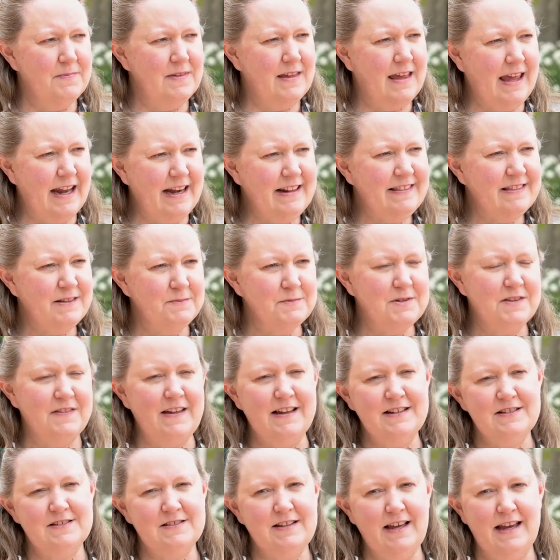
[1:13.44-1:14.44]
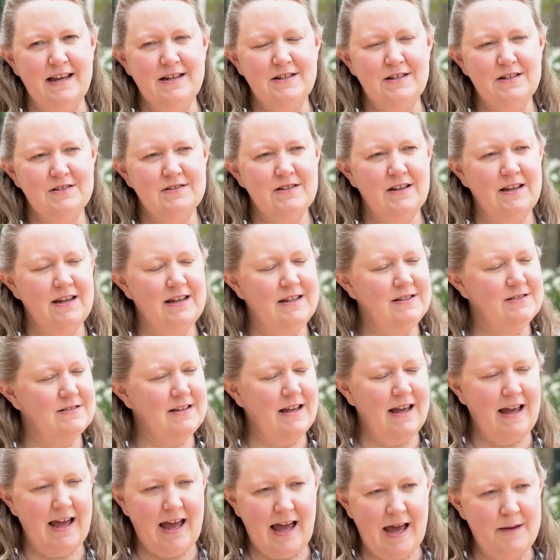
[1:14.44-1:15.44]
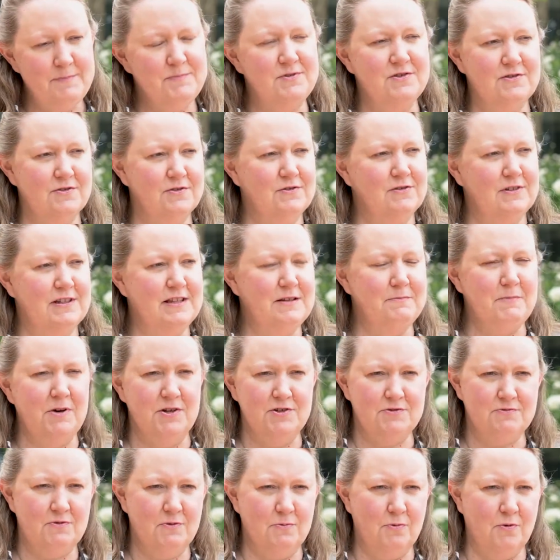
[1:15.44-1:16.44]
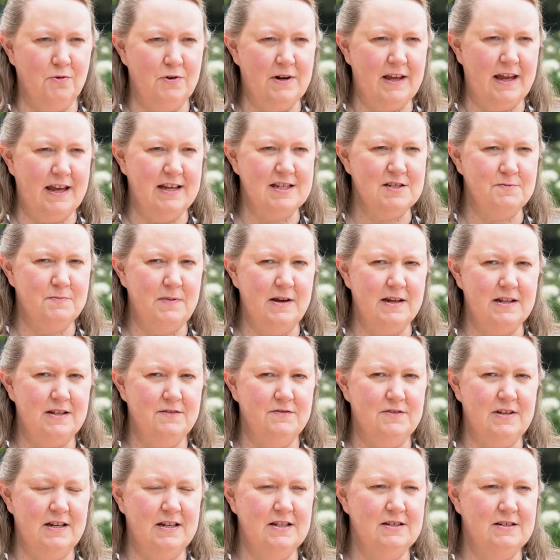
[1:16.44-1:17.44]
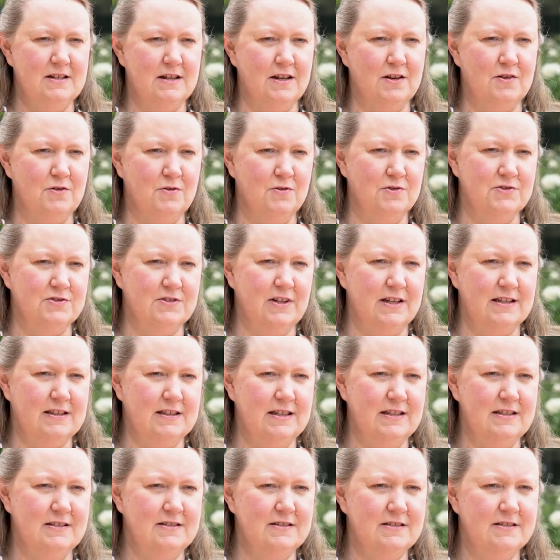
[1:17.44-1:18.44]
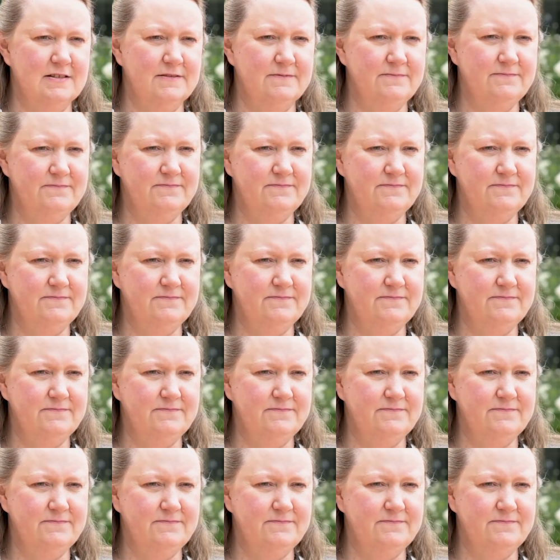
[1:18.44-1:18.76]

getting them to that stage is absolutely the most rewarding aspect of teaching a course like this.